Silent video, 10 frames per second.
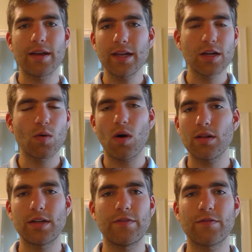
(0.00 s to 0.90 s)

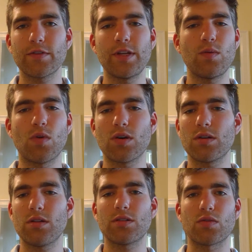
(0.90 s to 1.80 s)
inequality-free
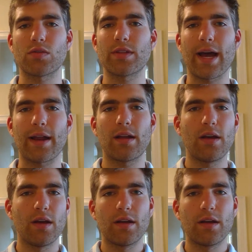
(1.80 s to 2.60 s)
world, or that